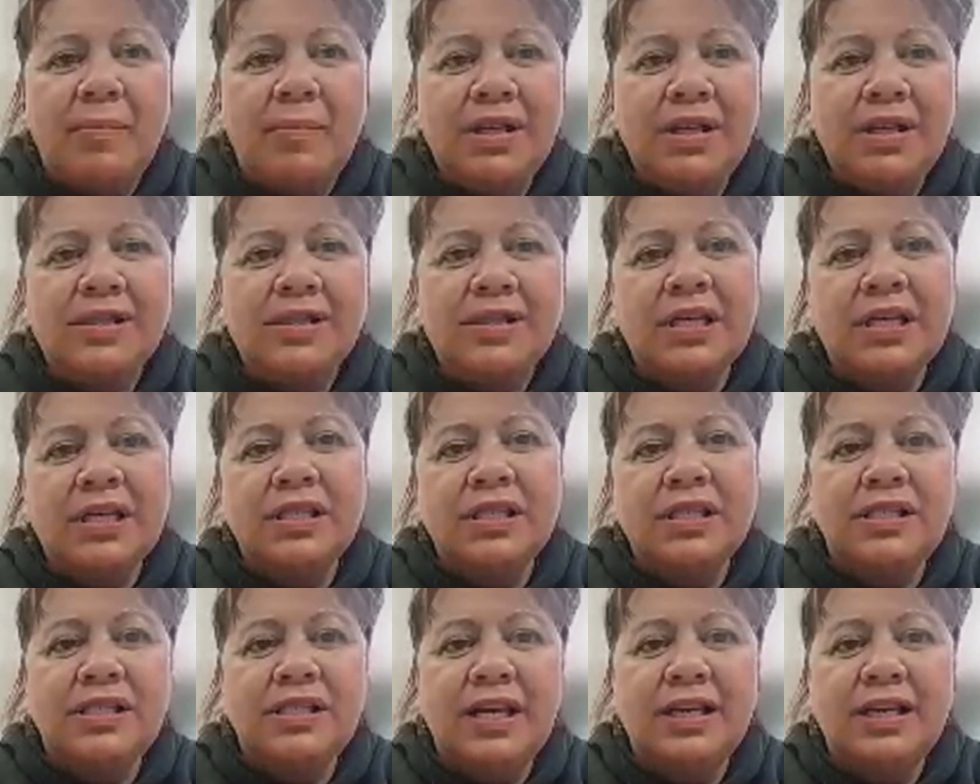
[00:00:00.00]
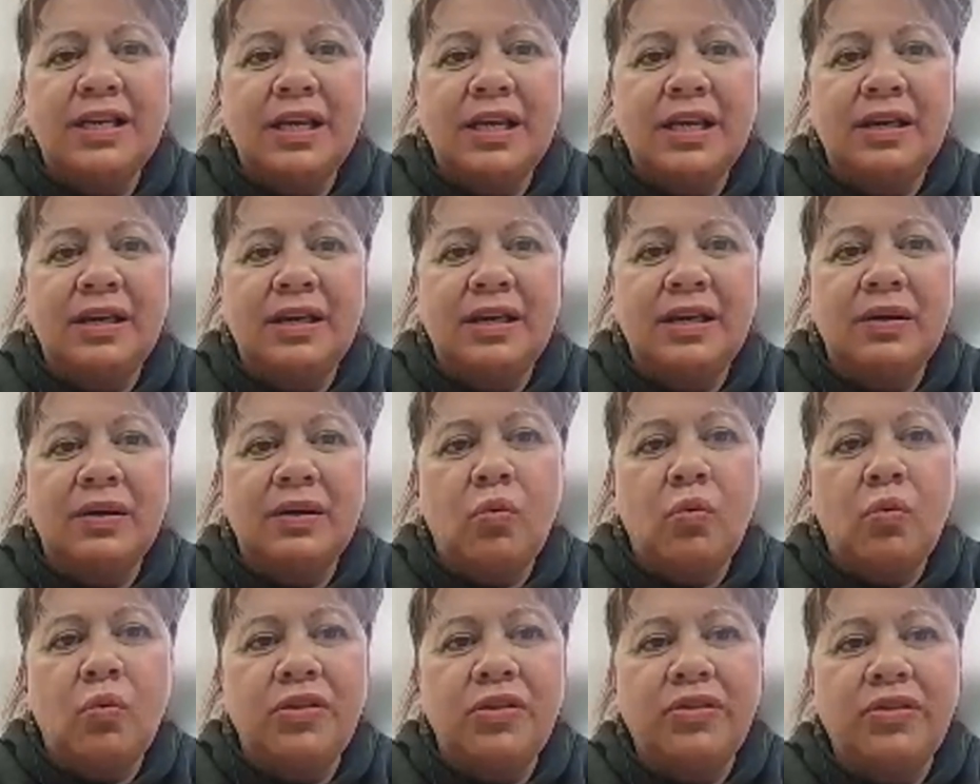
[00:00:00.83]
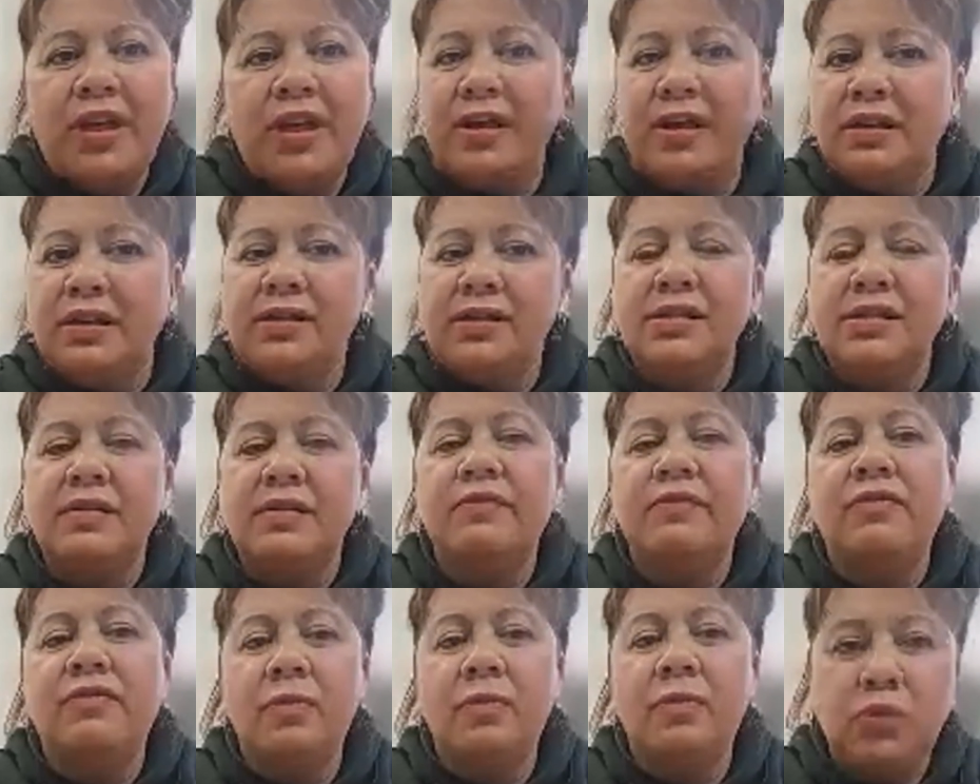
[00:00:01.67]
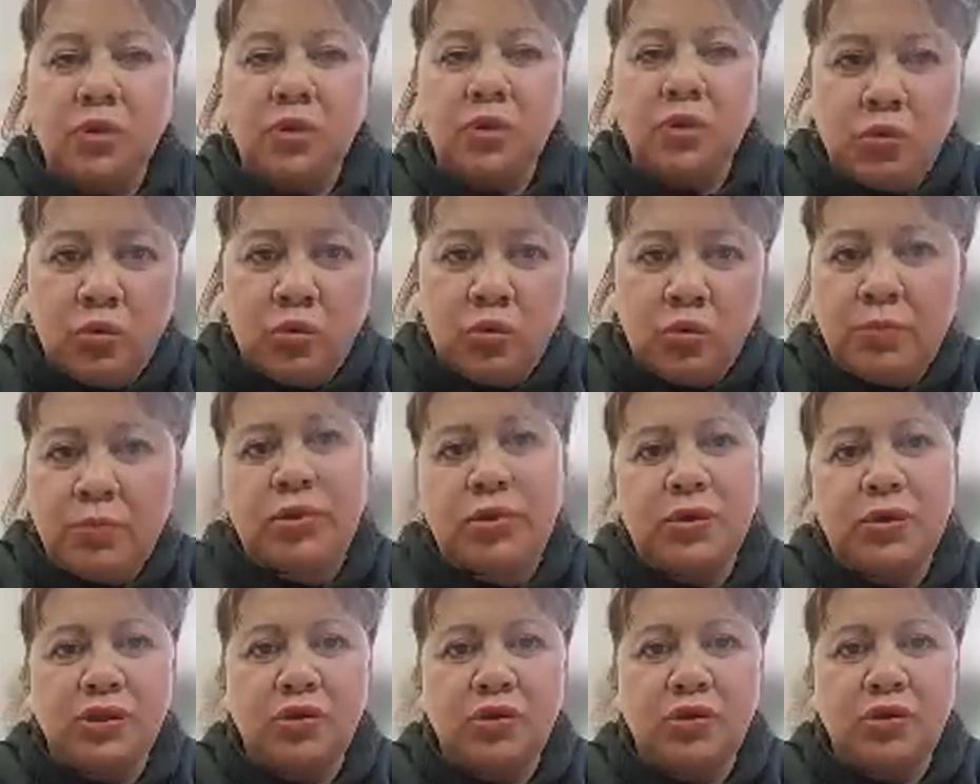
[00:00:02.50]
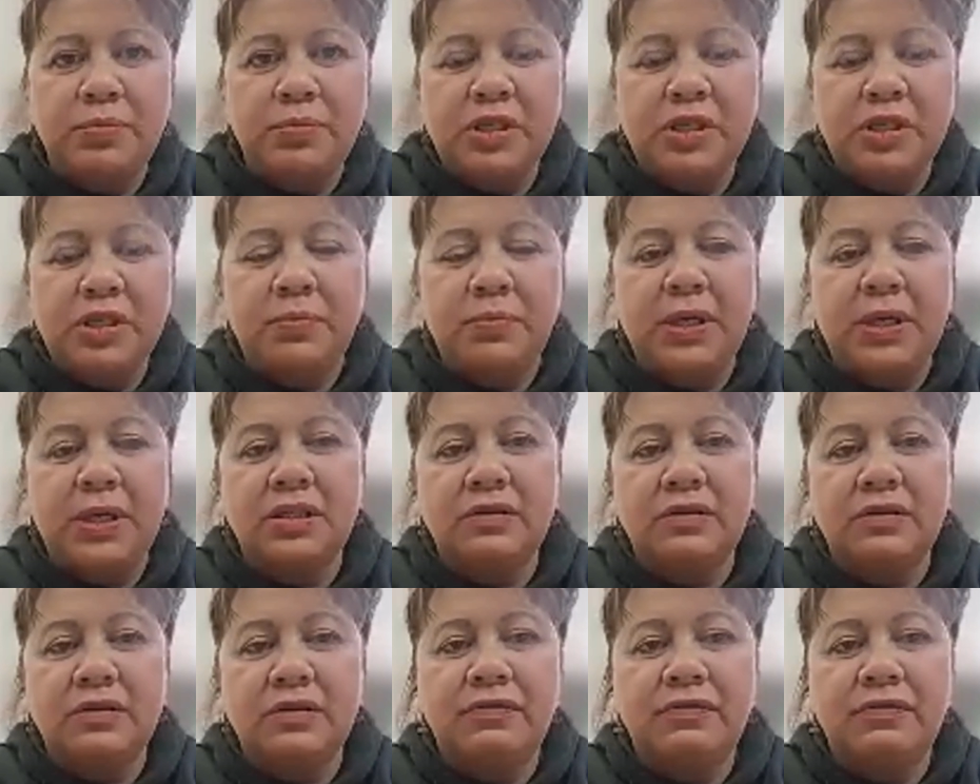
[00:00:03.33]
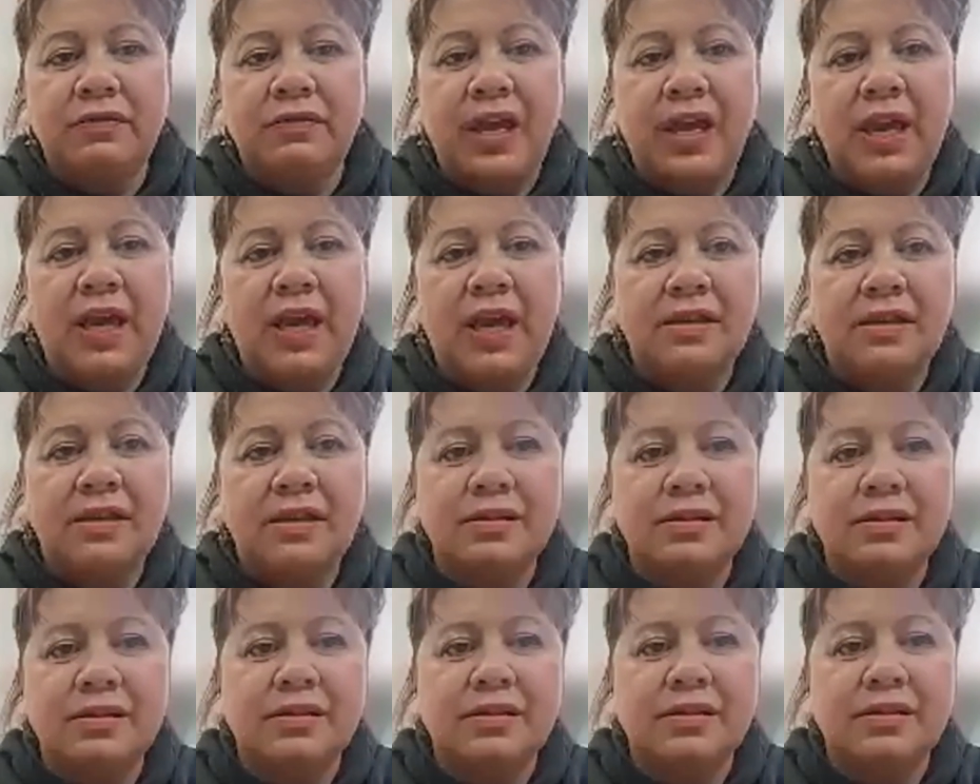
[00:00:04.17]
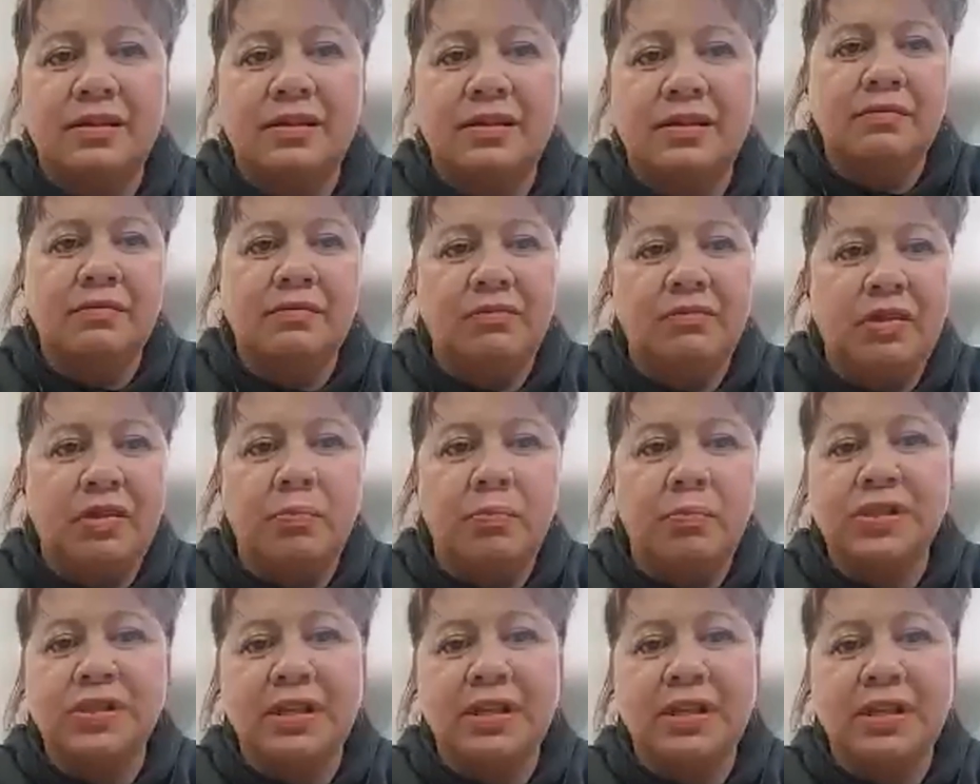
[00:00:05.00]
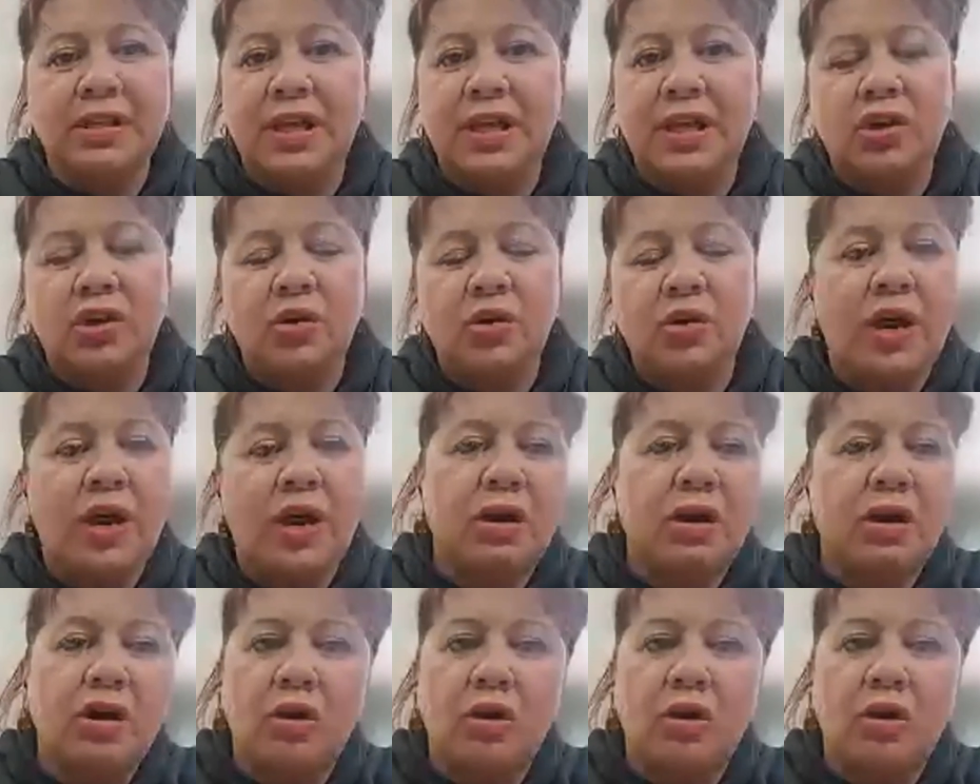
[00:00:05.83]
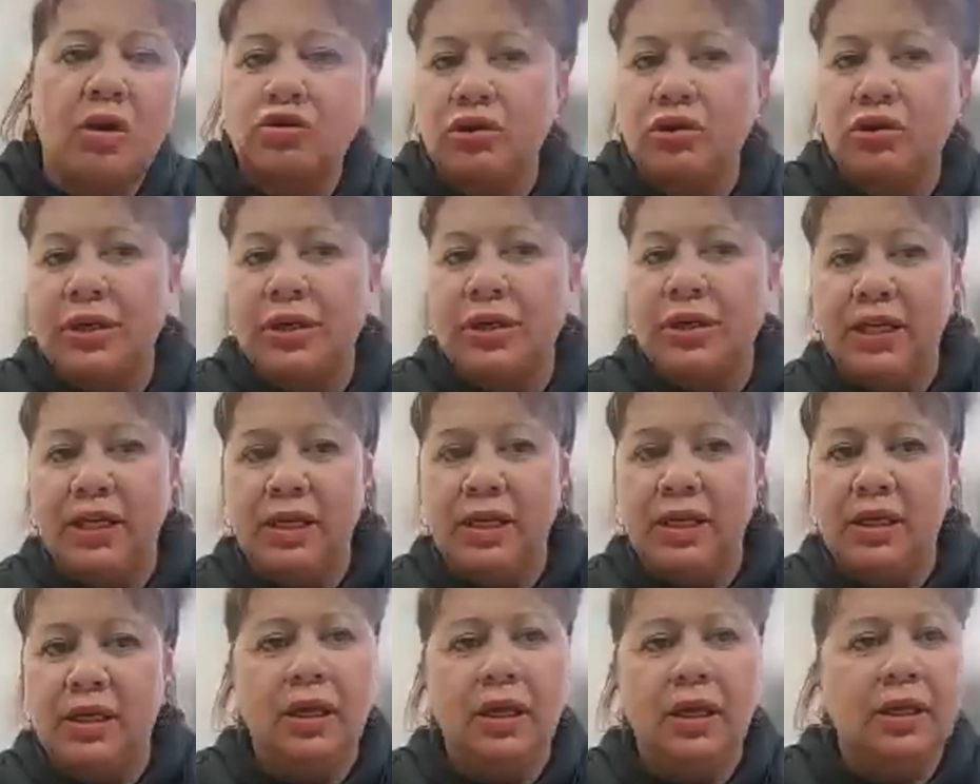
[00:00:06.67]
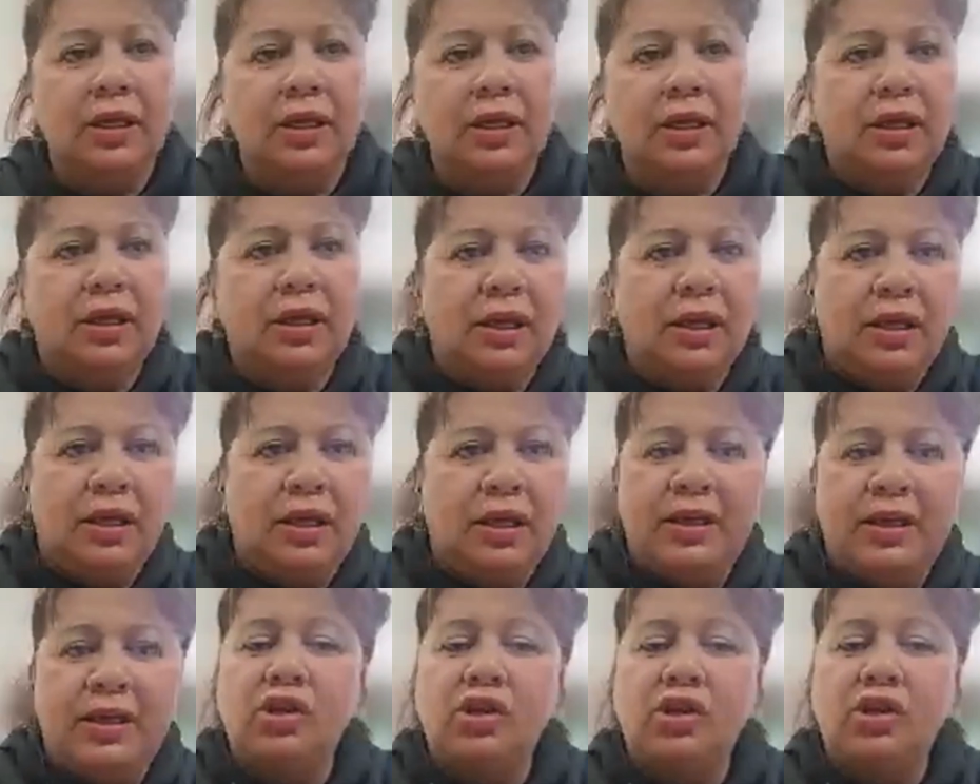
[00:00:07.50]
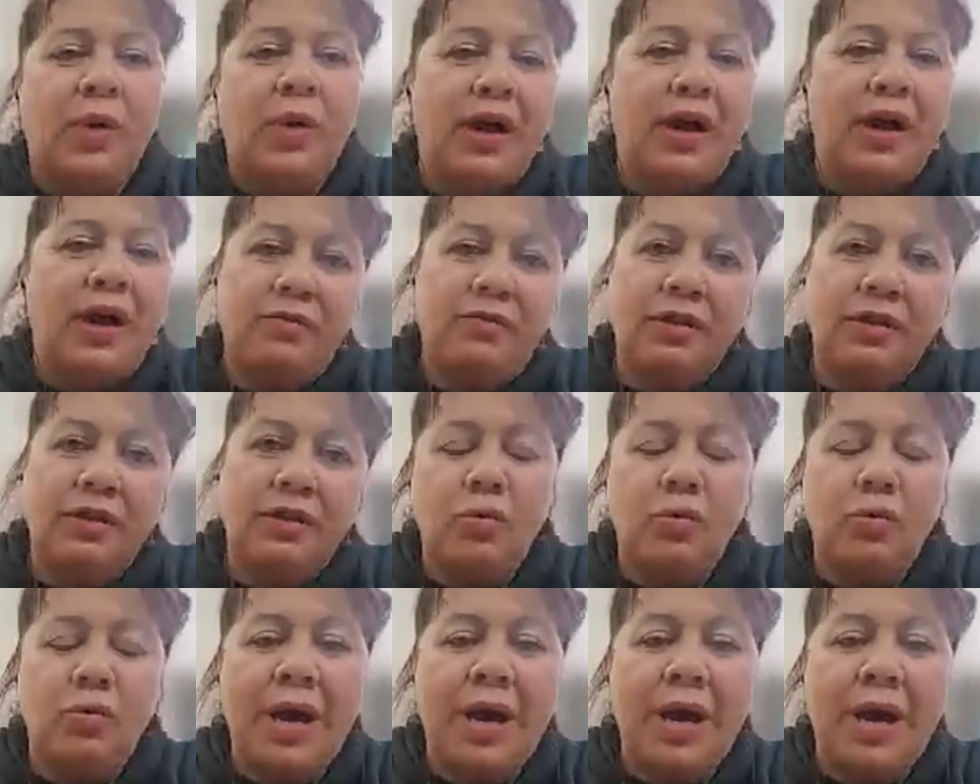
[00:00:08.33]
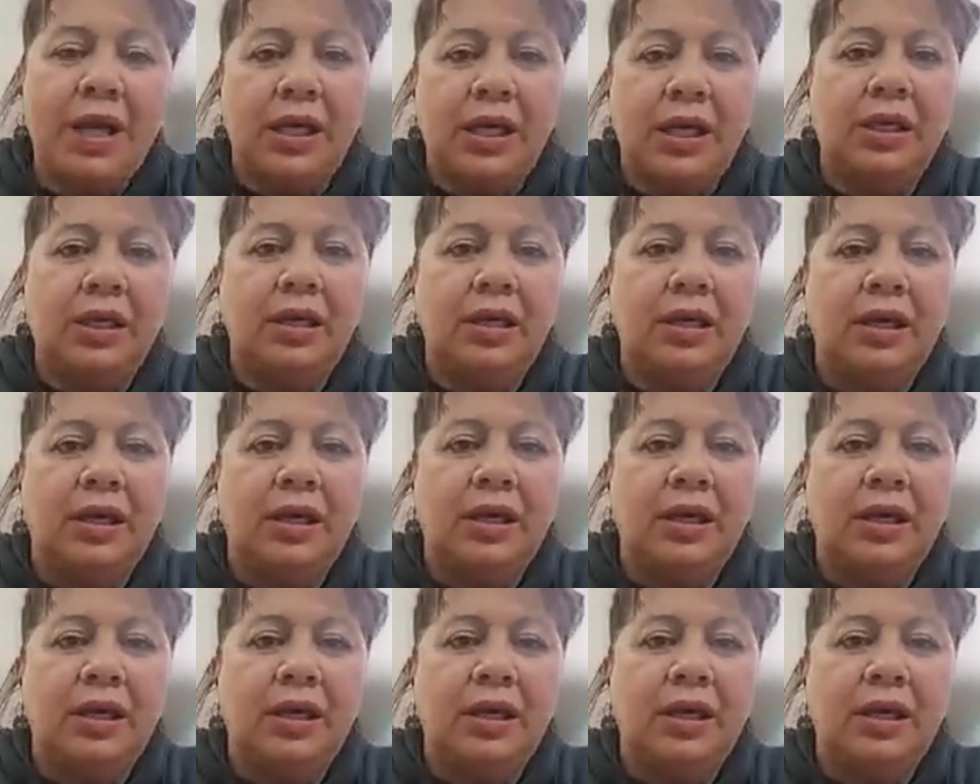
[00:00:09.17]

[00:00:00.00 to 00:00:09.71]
but it's understanding what that is from your personal perspective as the person that you are culturally, that you are in your mahi.